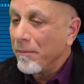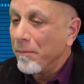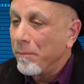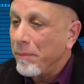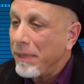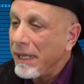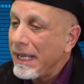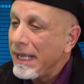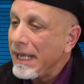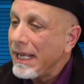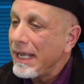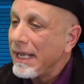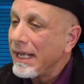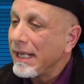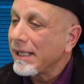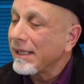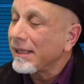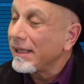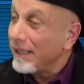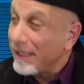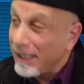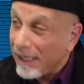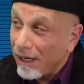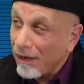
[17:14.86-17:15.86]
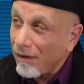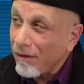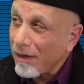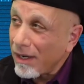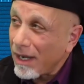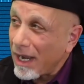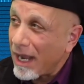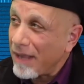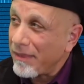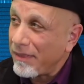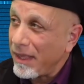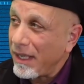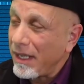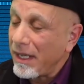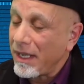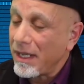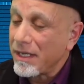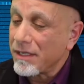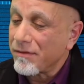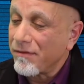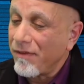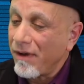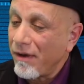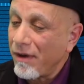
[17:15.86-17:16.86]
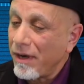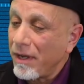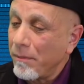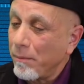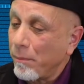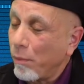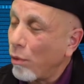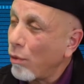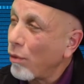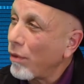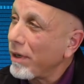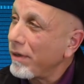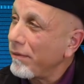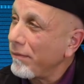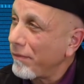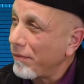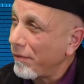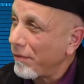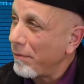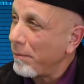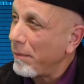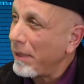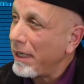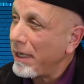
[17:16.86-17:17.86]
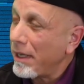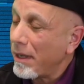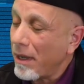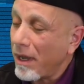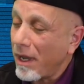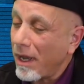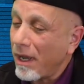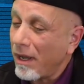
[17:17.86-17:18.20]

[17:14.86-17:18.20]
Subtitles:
being clear, I think, is very important for me,